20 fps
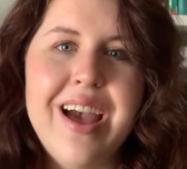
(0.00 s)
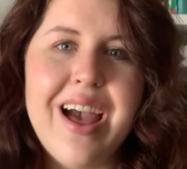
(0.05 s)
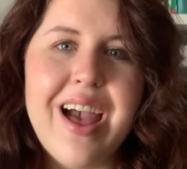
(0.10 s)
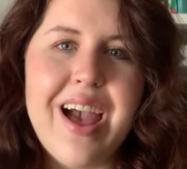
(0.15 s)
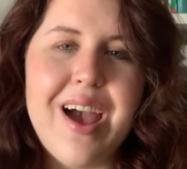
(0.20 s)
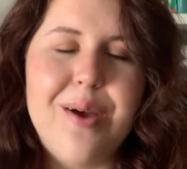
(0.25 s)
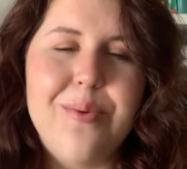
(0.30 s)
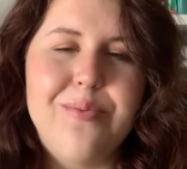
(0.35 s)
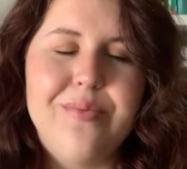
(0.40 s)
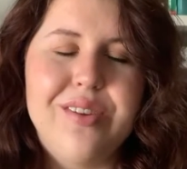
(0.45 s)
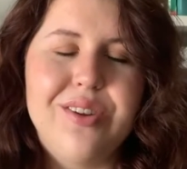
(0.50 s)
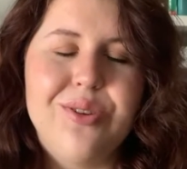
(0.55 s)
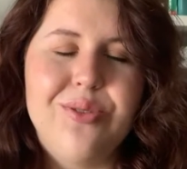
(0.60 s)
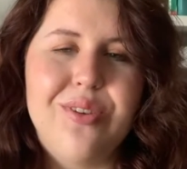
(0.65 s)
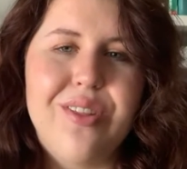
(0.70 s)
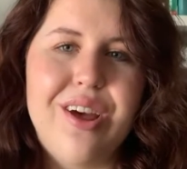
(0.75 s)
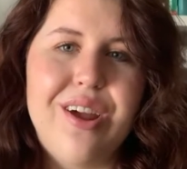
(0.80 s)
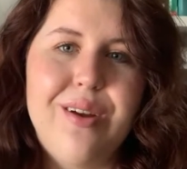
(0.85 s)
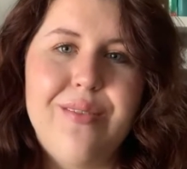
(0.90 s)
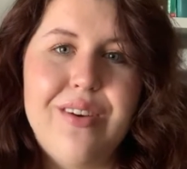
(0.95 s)
to a
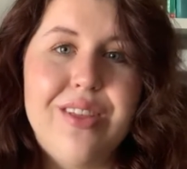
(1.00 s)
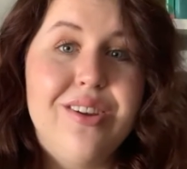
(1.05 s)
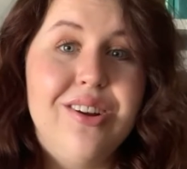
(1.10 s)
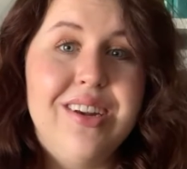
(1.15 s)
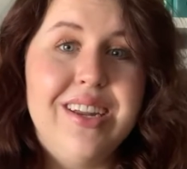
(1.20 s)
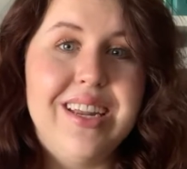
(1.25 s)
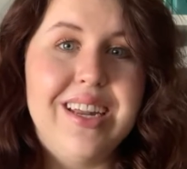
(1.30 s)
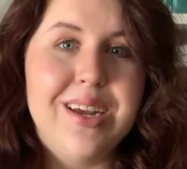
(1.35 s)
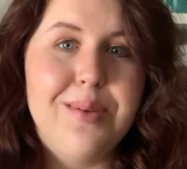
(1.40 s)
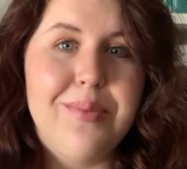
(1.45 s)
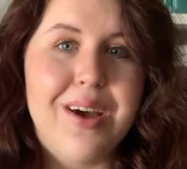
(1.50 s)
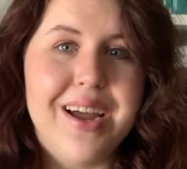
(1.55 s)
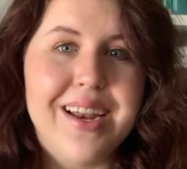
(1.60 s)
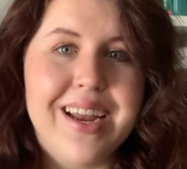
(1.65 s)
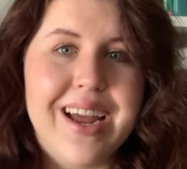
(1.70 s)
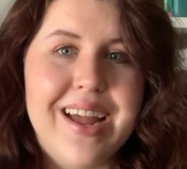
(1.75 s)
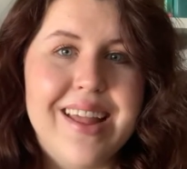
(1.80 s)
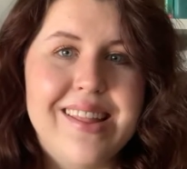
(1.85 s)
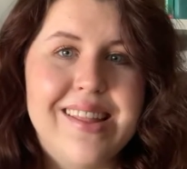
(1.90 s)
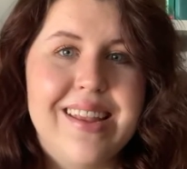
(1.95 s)
lot of other knitting
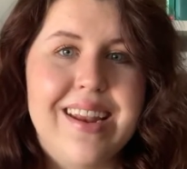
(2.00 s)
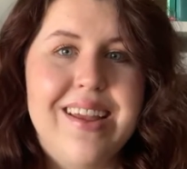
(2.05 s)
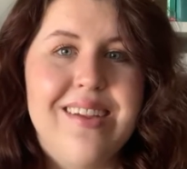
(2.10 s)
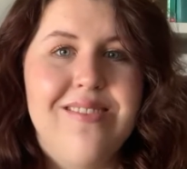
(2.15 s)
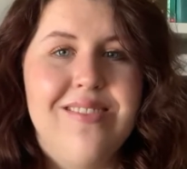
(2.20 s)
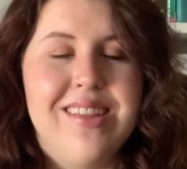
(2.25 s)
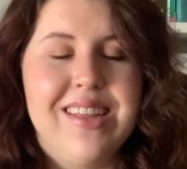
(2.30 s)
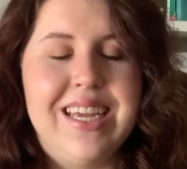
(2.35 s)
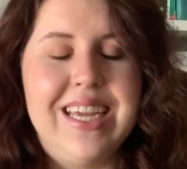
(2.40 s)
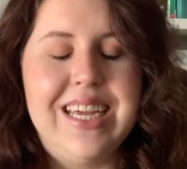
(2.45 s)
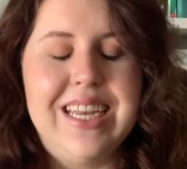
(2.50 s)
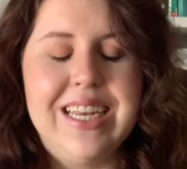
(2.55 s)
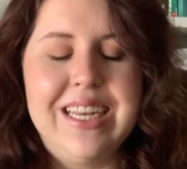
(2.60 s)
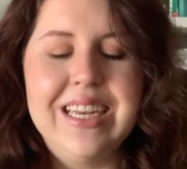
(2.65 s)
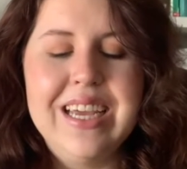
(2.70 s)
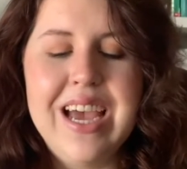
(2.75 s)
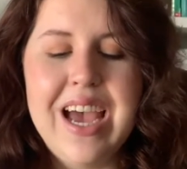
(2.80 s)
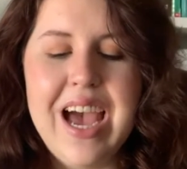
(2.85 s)
podcasts that I've seen.